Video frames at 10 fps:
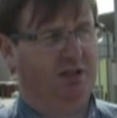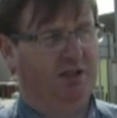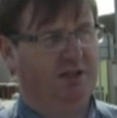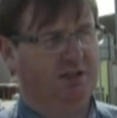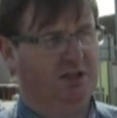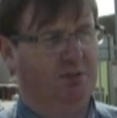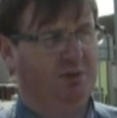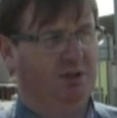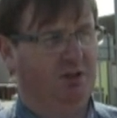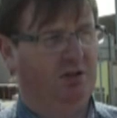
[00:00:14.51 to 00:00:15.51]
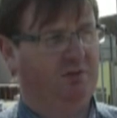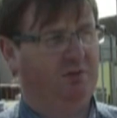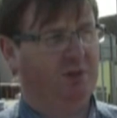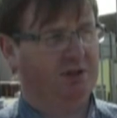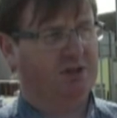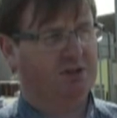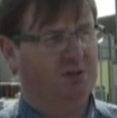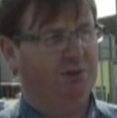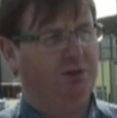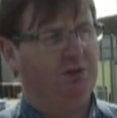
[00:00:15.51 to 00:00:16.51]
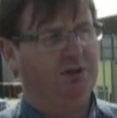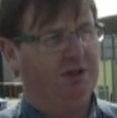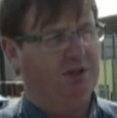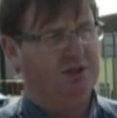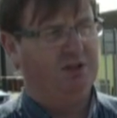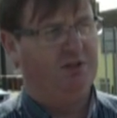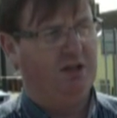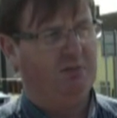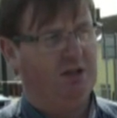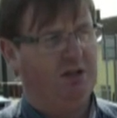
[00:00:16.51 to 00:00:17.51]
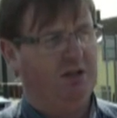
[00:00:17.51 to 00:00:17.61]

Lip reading: an example of what is going on in South Armagh.